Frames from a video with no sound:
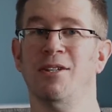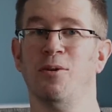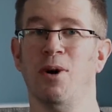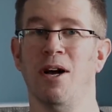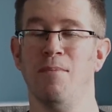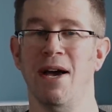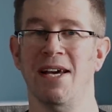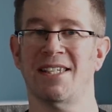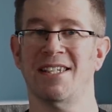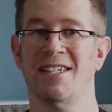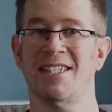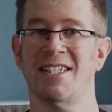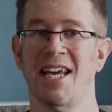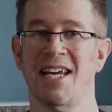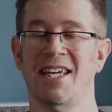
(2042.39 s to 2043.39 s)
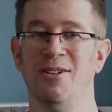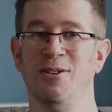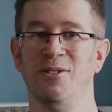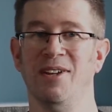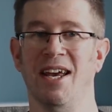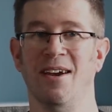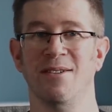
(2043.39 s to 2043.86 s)
in the way of message checking
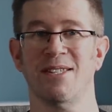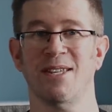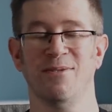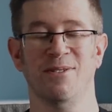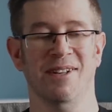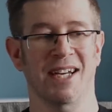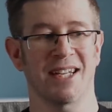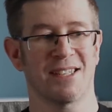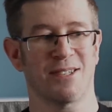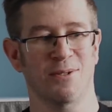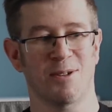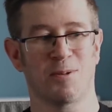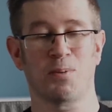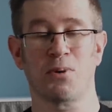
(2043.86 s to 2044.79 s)
on there and stuff like that. So it's